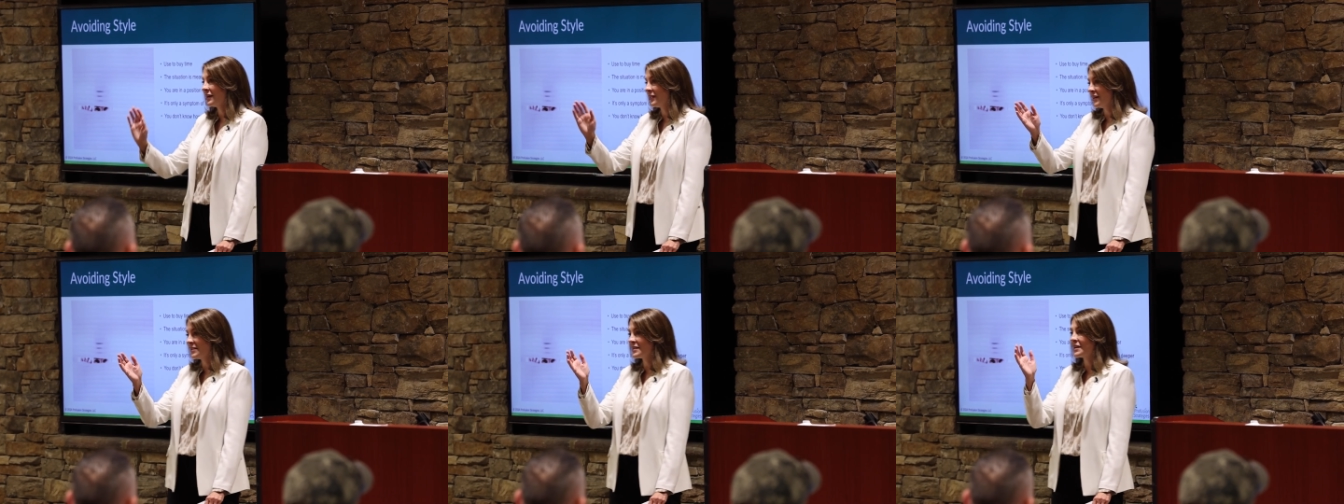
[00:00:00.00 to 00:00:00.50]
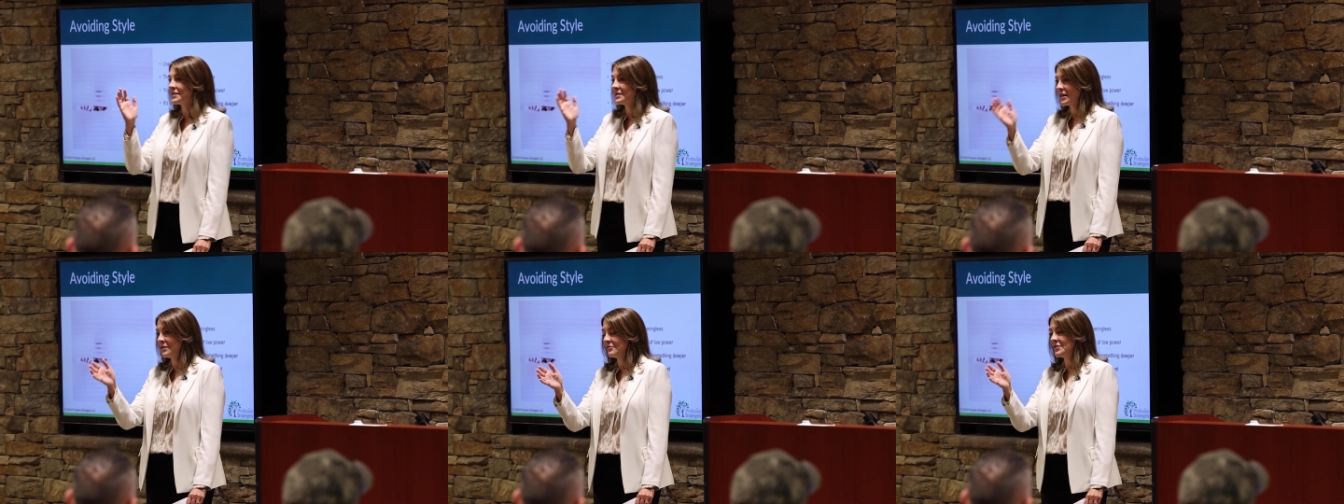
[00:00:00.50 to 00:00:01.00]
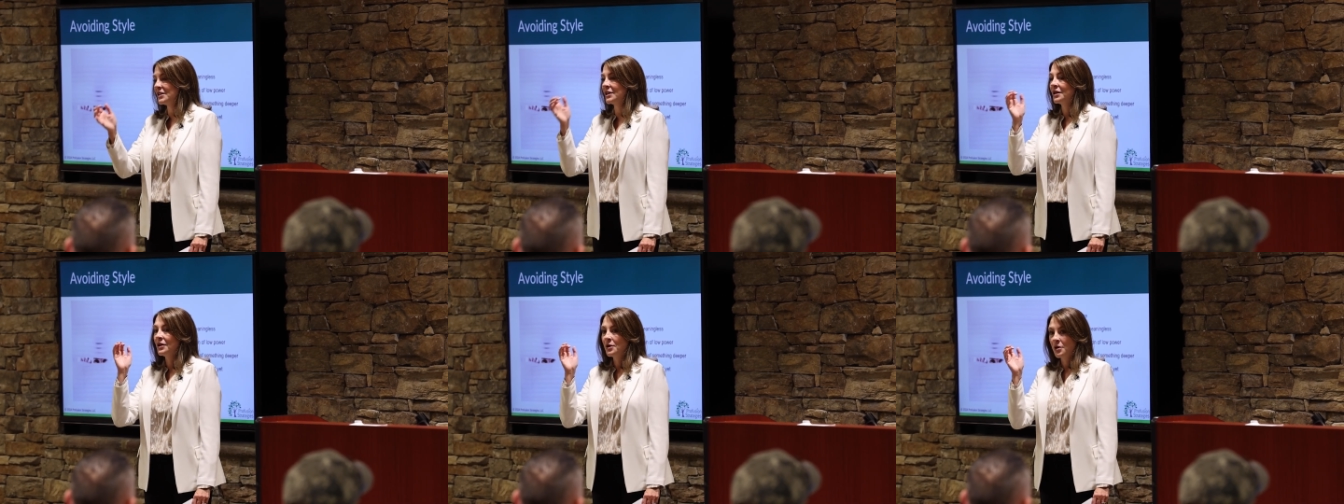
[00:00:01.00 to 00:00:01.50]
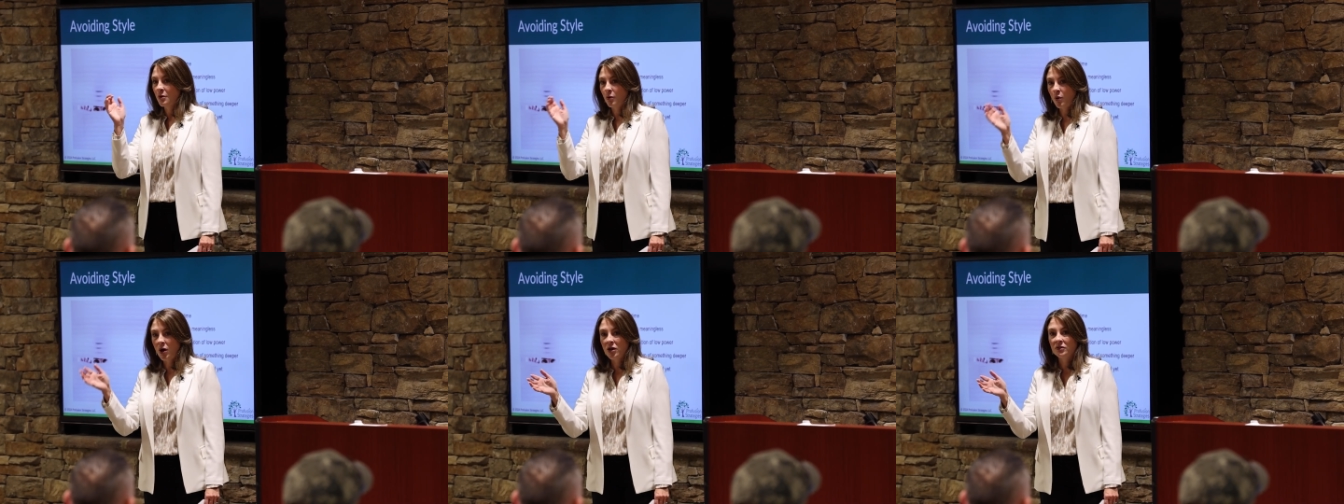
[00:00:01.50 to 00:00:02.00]
And things like safety,
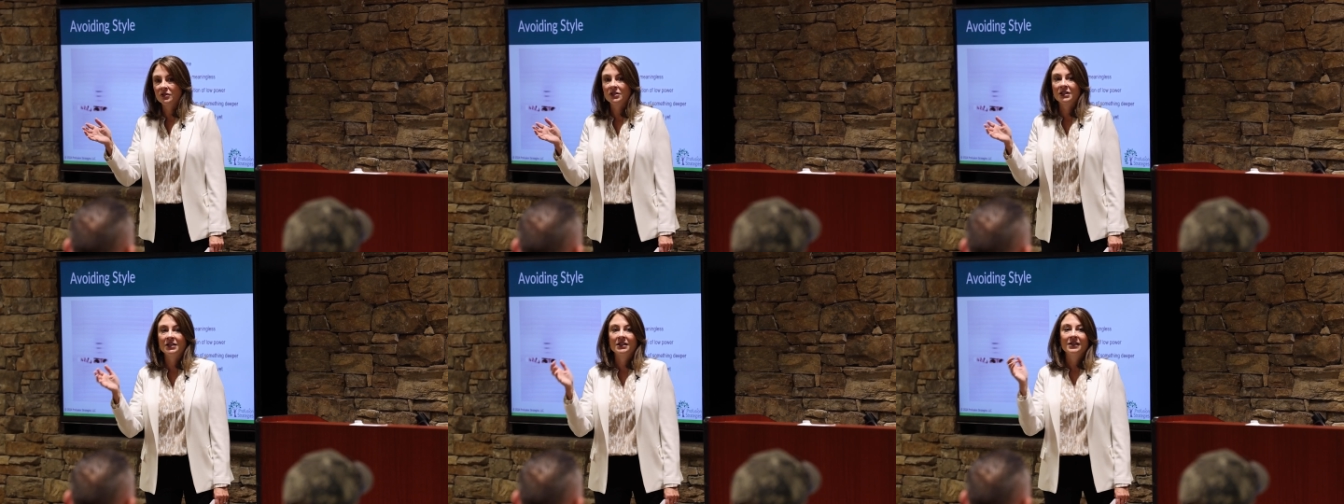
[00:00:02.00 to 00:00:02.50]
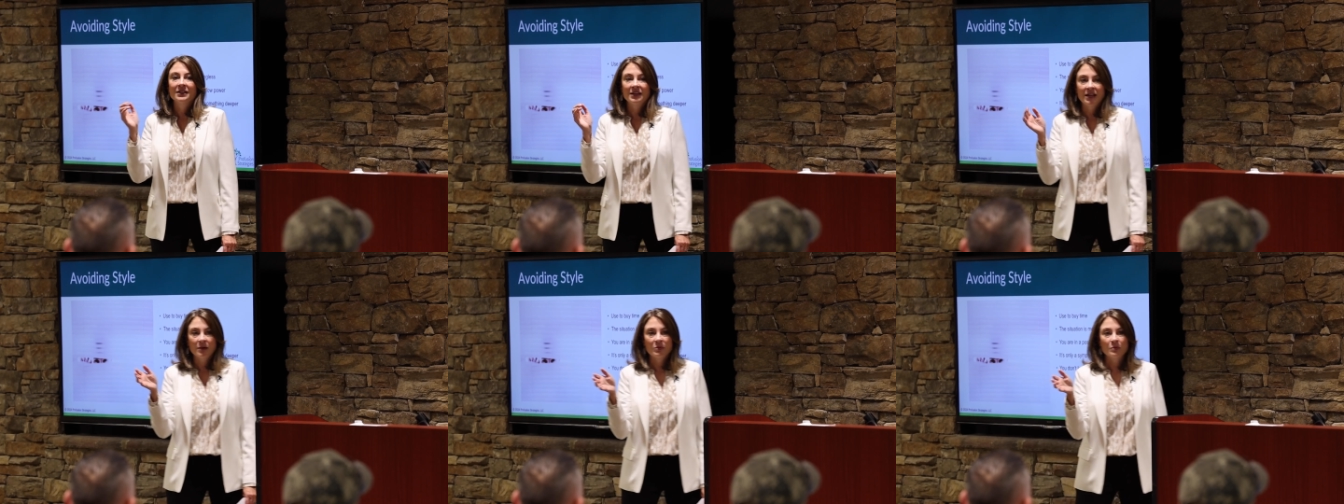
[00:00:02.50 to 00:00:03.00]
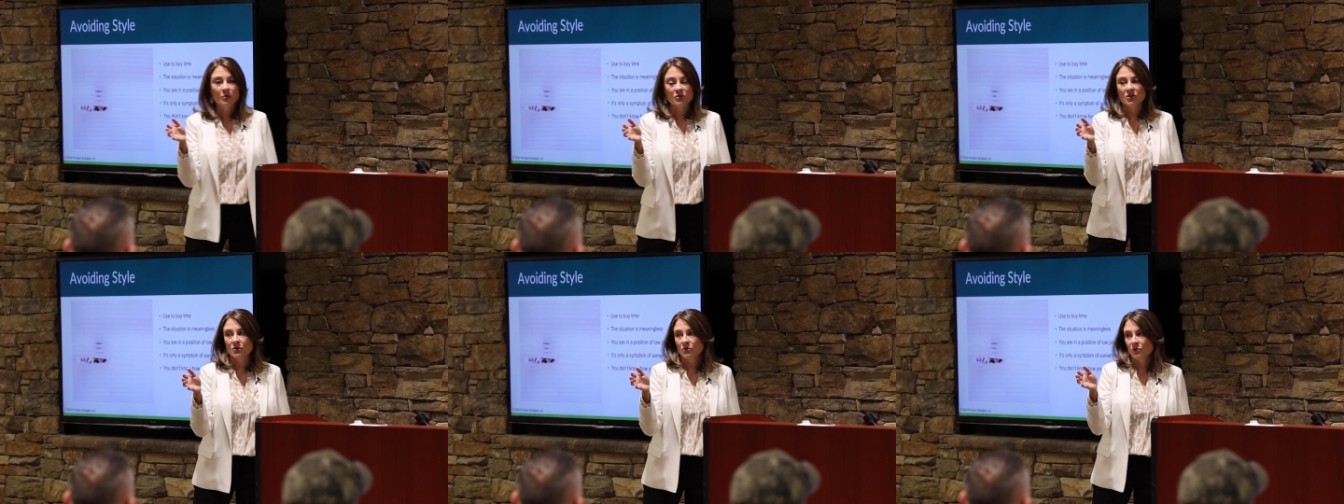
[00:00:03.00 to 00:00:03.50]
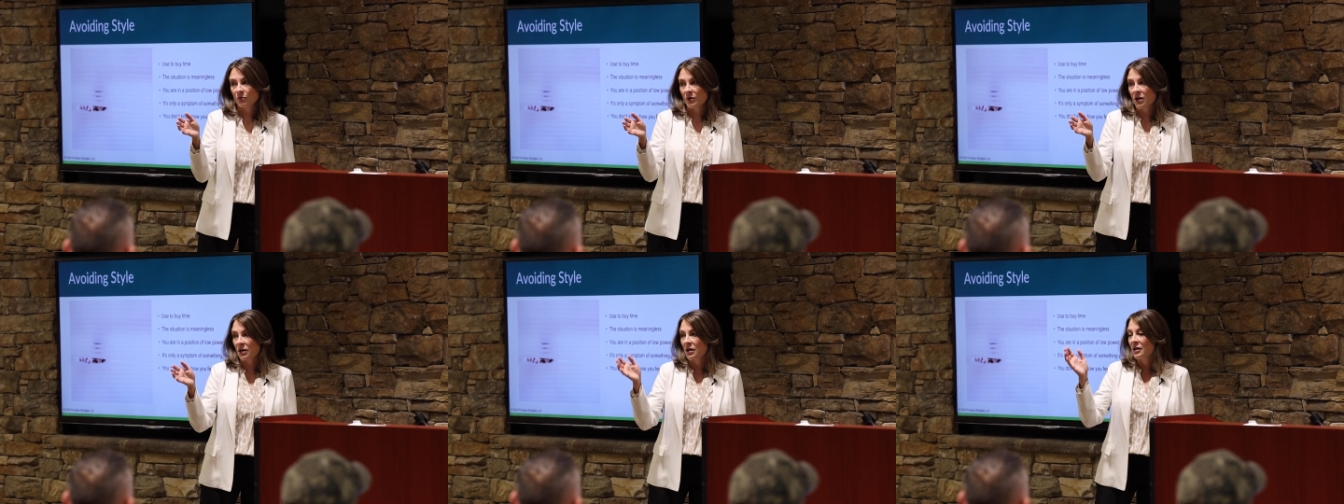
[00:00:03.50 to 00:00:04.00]
quality can't be pushed under the
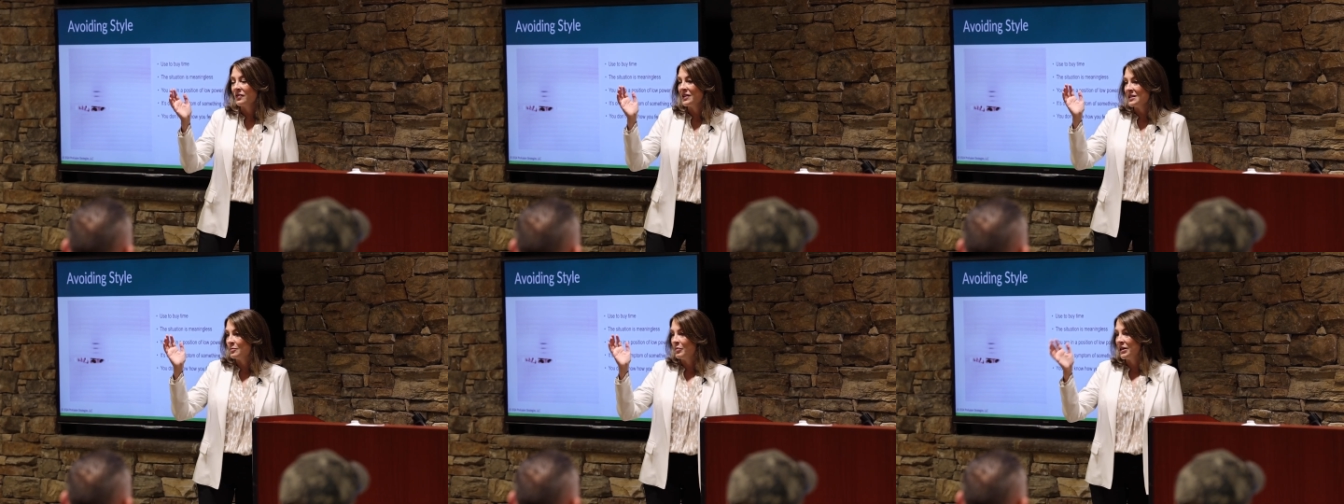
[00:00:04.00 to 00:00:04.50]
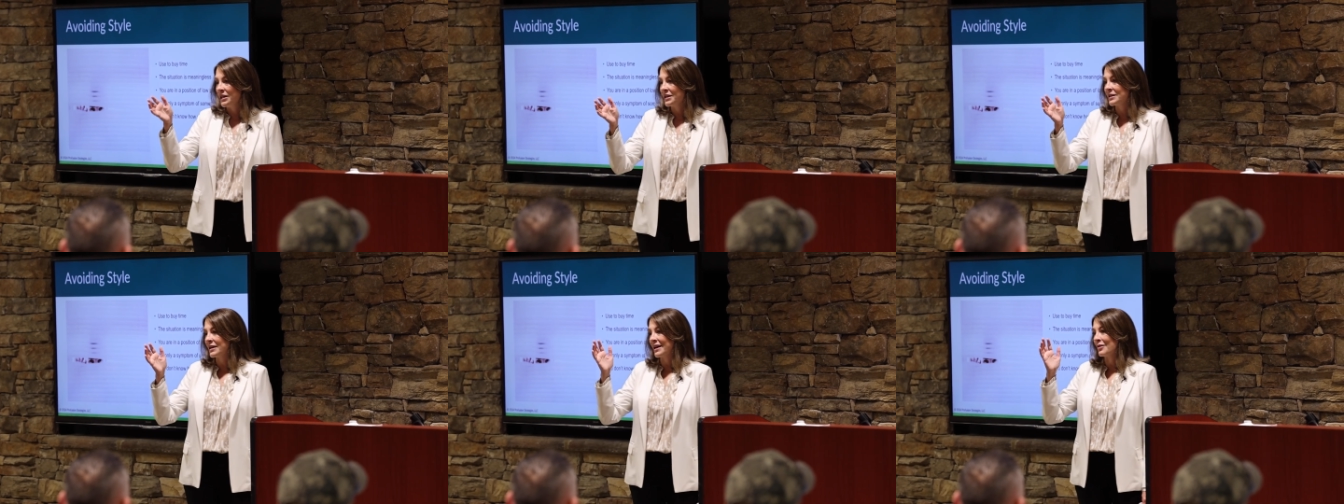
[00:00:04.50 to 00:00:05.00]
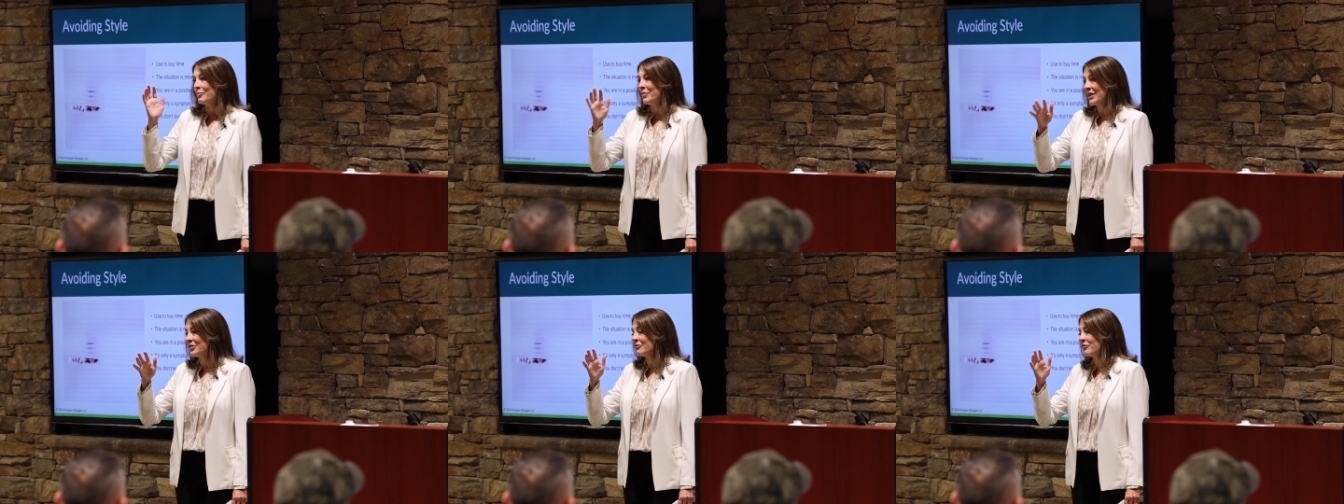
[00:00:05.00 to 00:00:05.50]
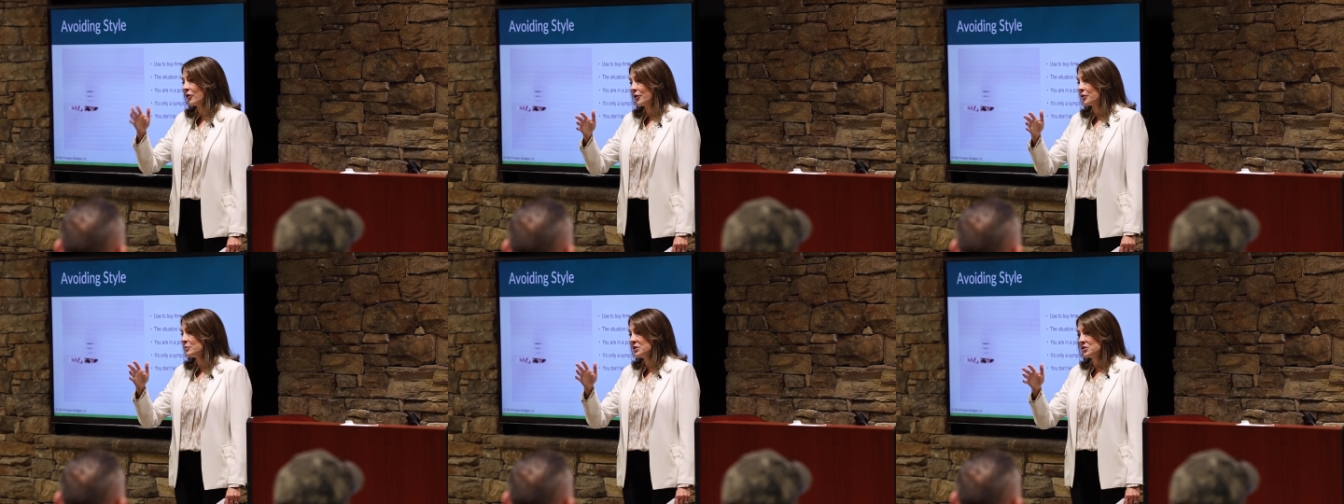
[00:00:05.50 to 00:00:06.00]
rug these big kind of bet the farm